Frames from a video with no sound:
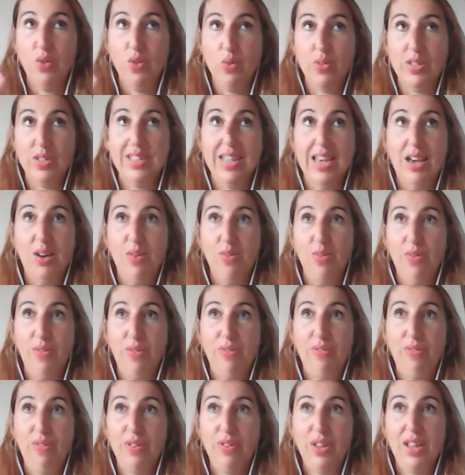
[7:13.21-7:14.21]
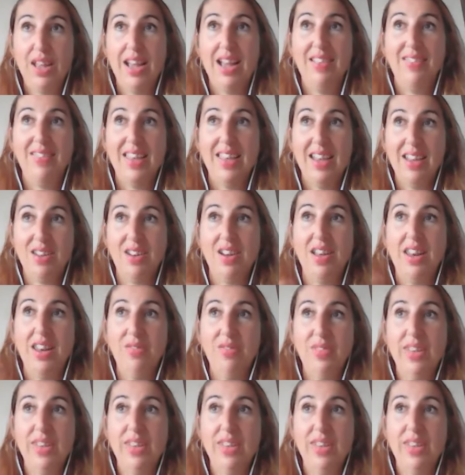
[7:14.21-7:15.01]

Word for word: yourself, and that kind of